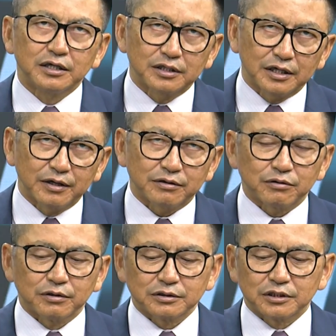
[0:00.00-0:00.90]

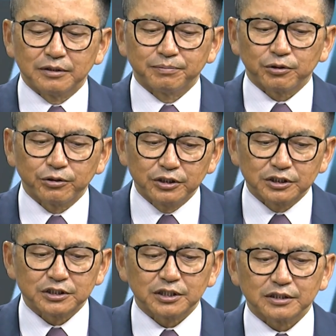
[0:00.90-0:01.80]
the
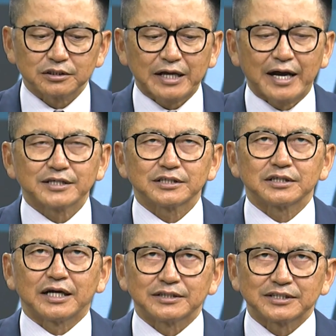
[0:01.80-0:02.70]
employees' tax,
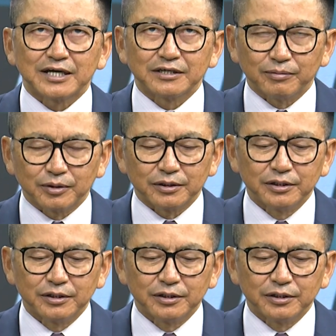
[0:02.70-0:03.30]
understandable.